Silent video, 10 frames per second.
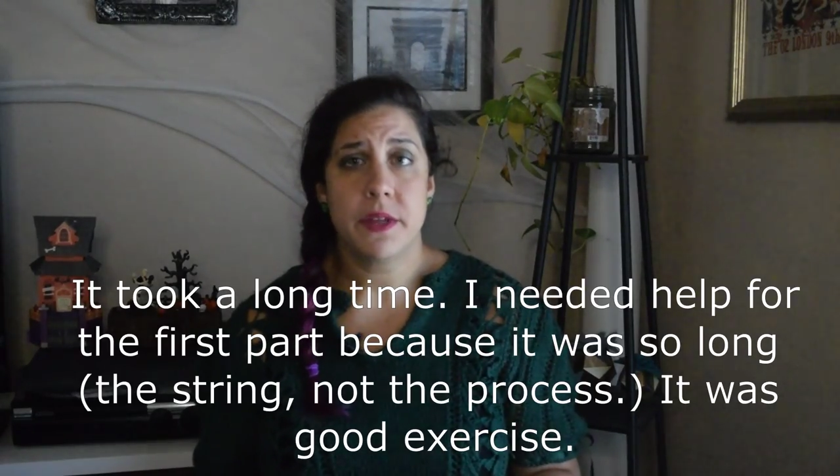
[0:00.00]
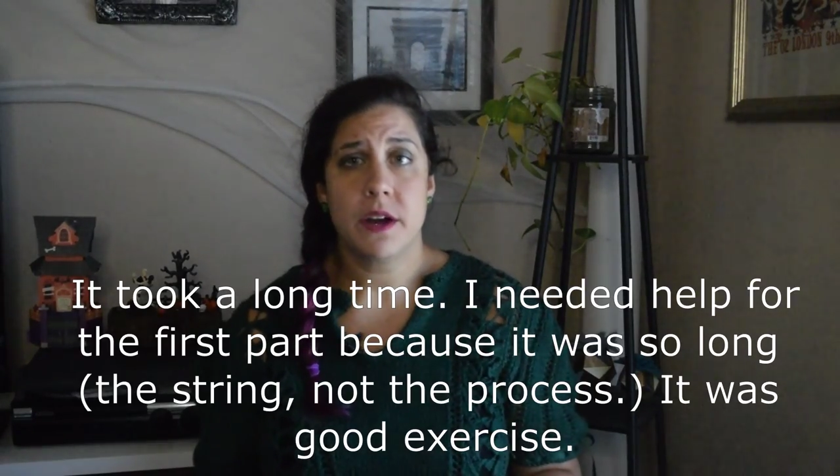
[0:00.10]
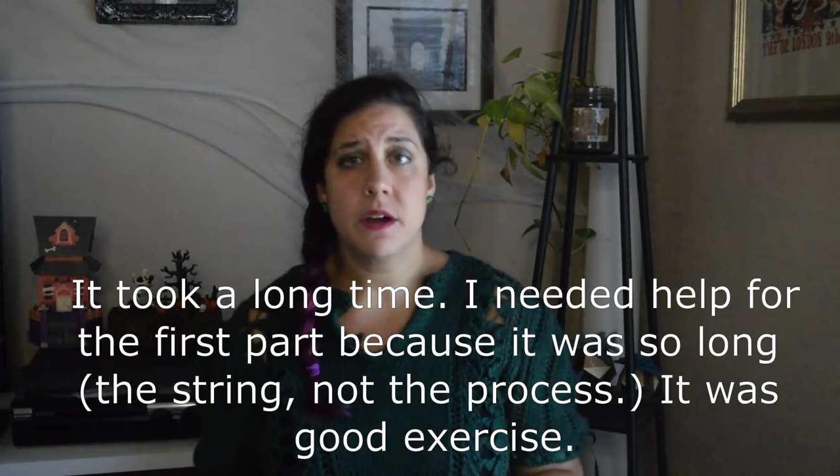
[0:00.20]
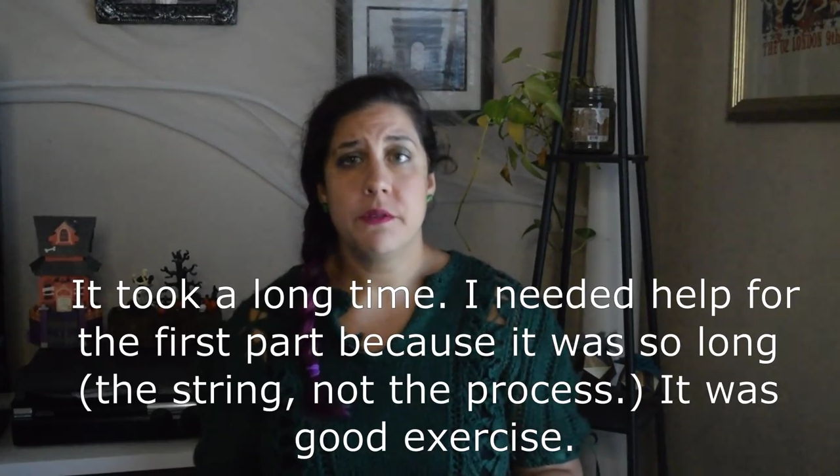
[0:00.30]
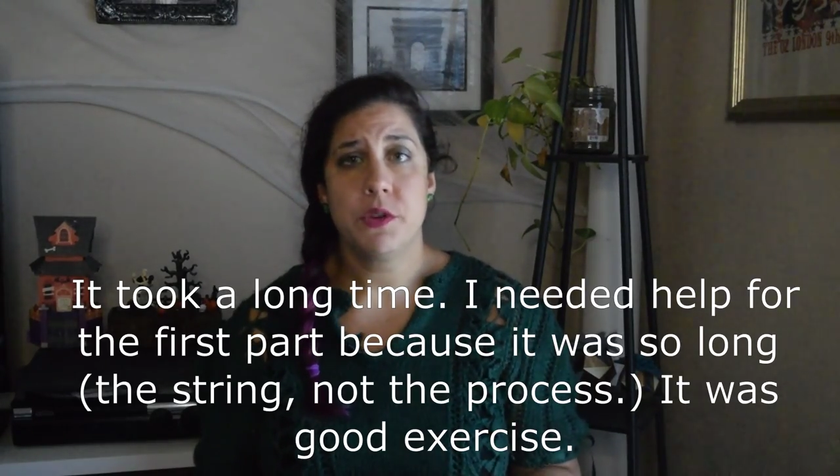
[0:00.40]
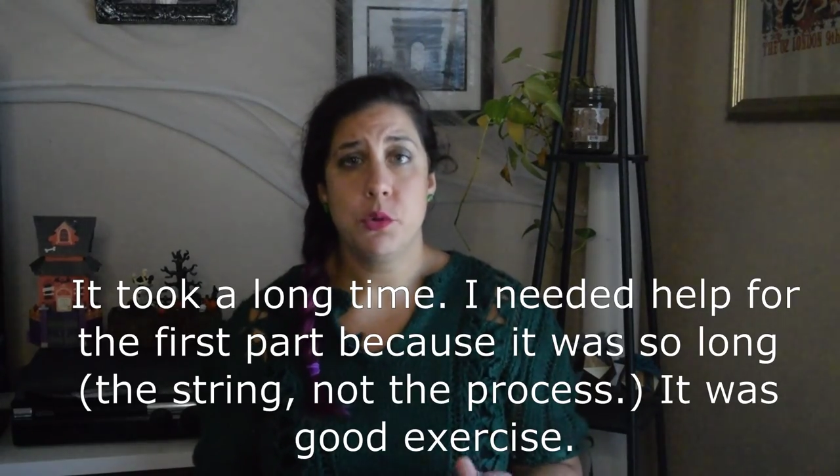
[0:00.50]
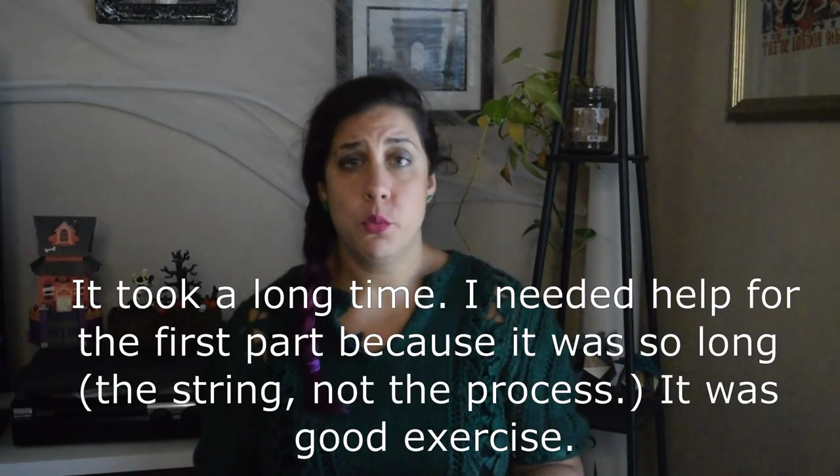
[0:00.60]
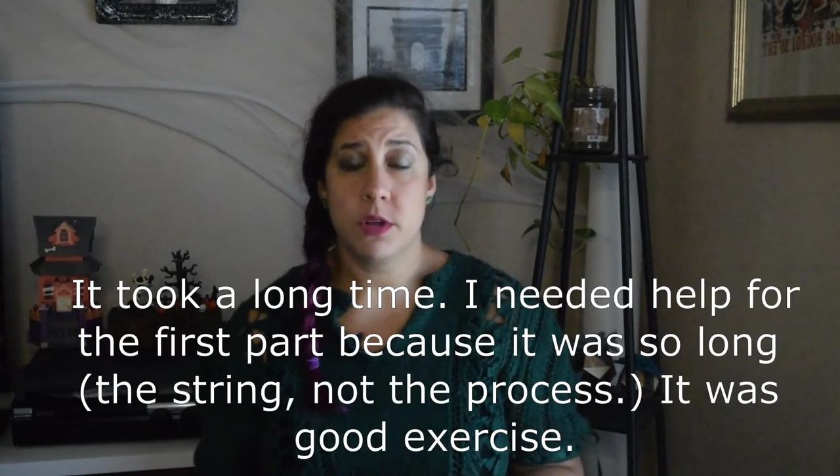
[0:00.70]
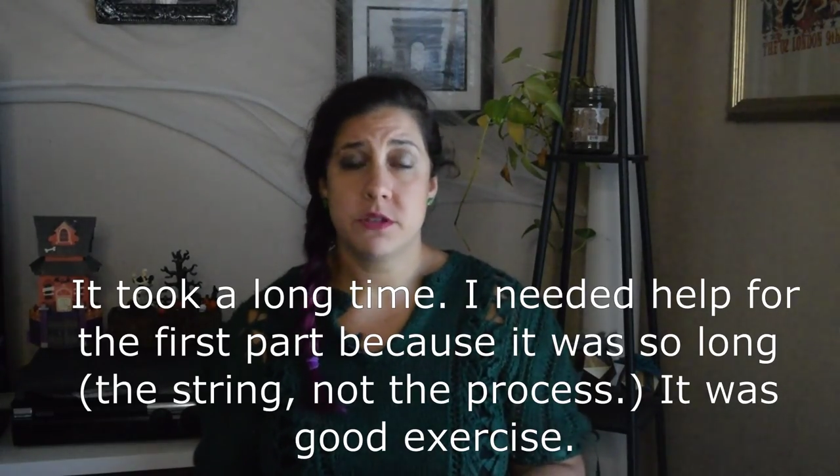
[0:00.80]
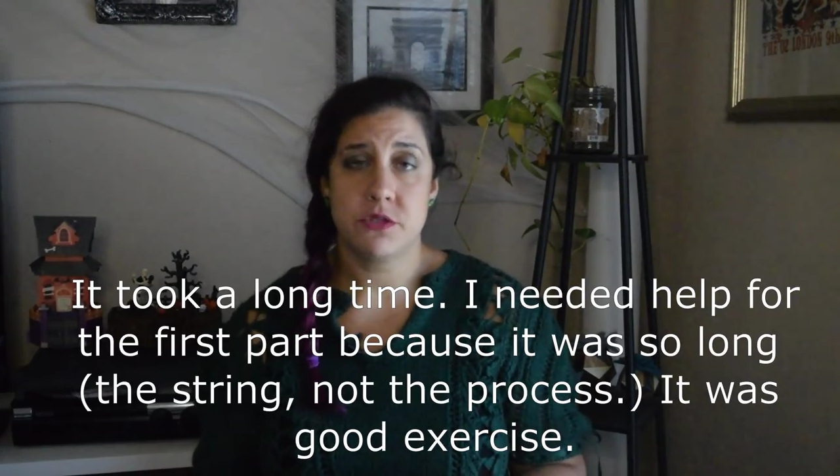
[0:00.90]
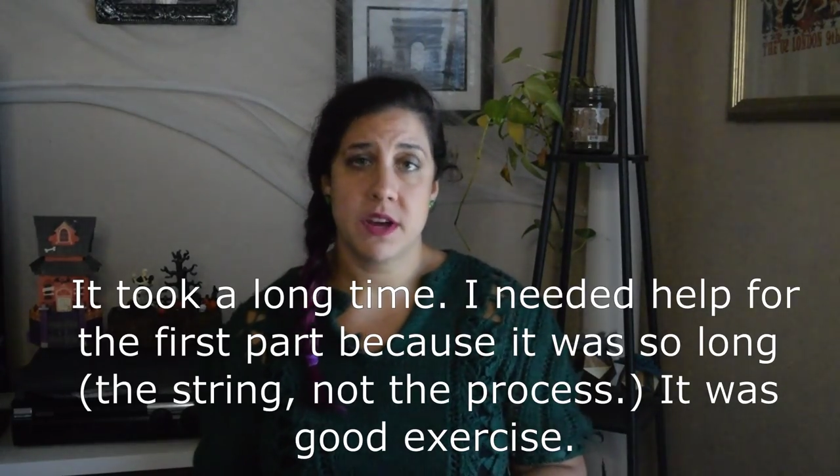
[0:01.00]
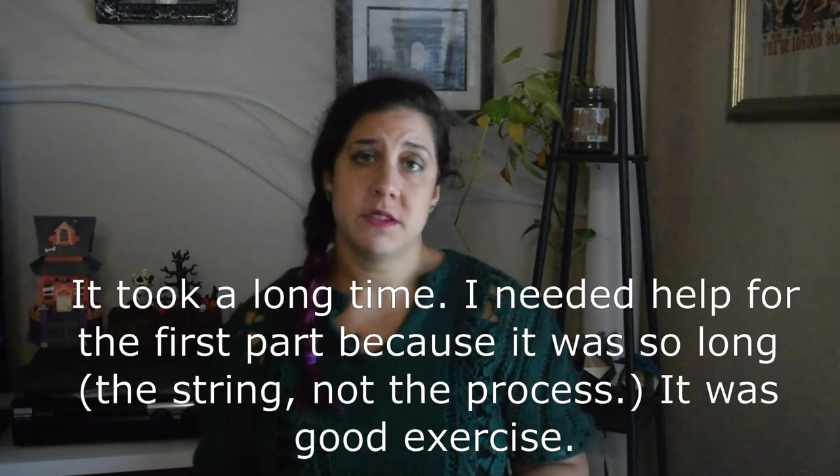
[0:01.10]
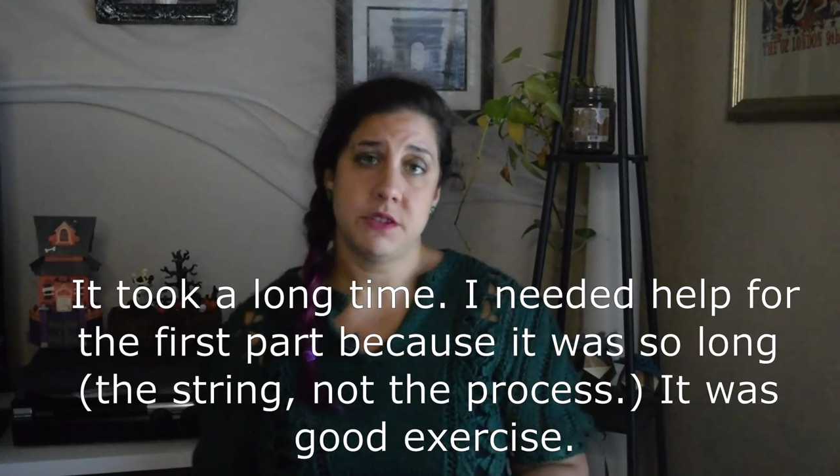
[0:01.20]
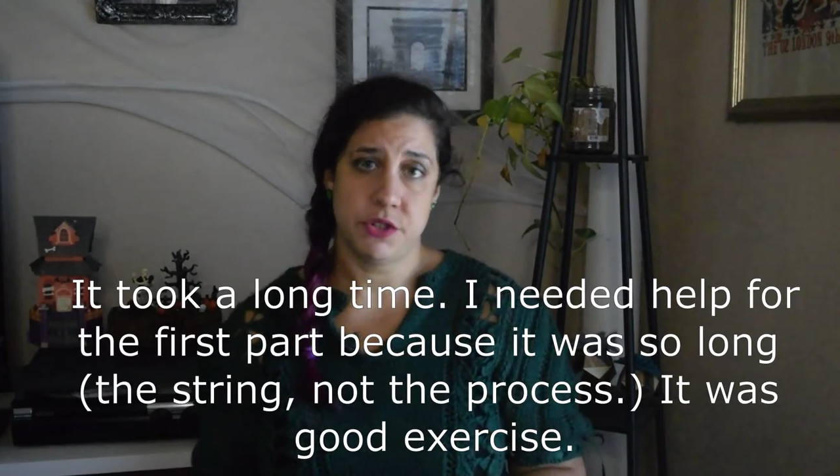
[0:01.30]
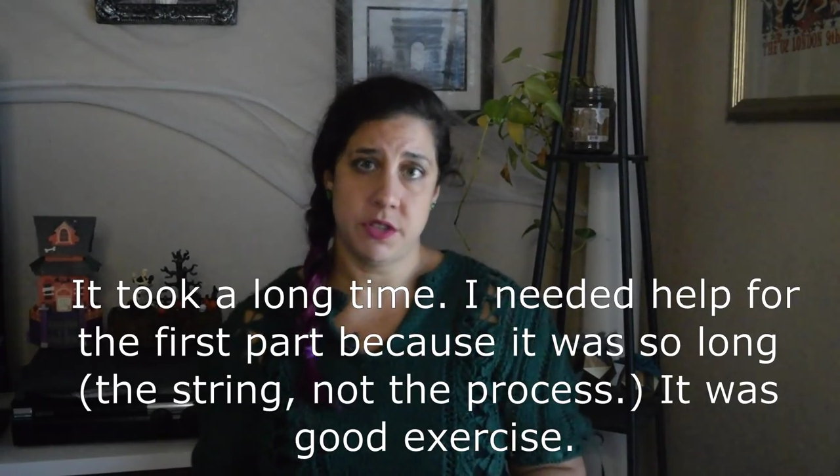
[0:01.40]
there if you want to try
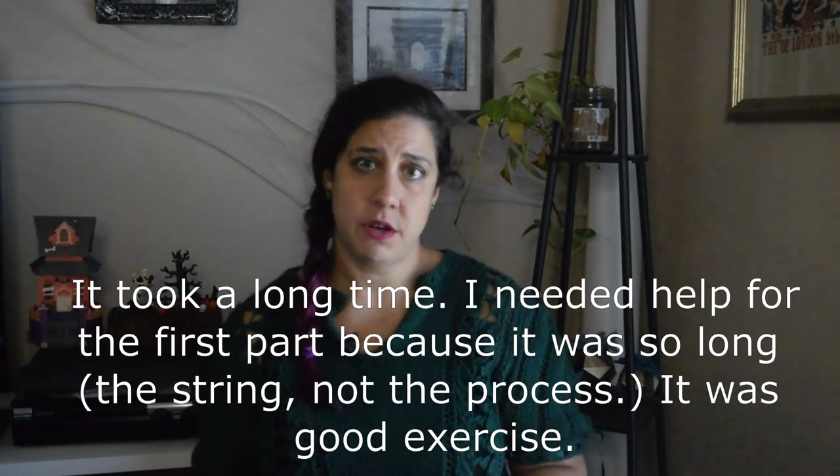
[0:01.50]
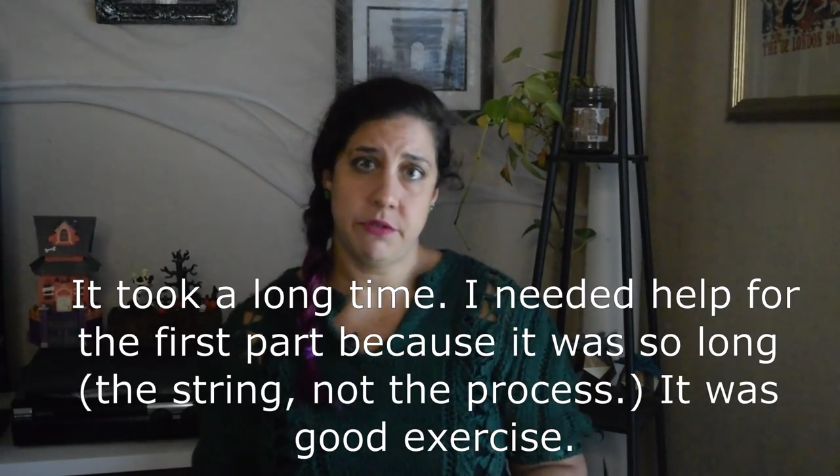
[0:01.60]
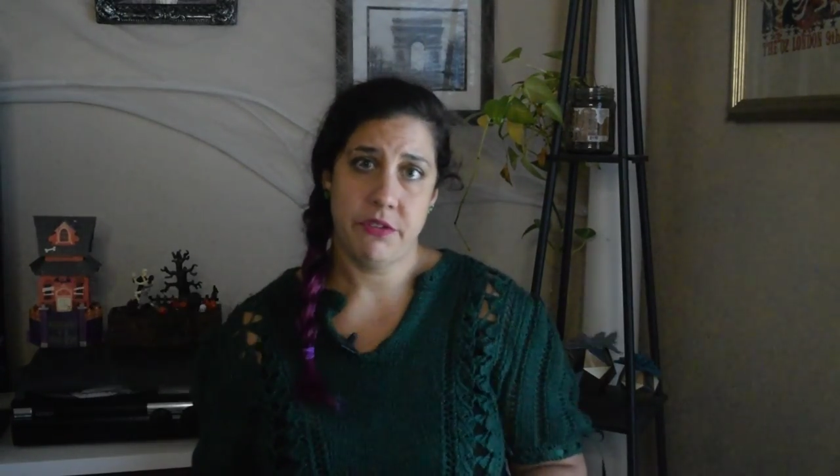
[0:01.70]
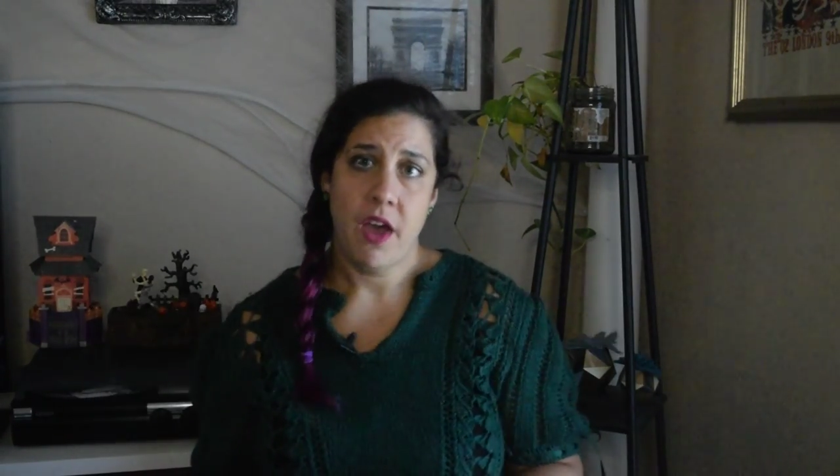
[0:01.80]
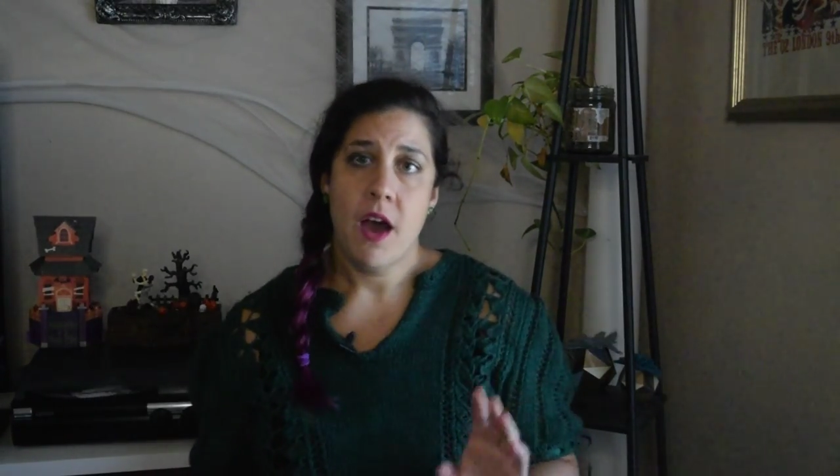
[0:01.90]
this yourself.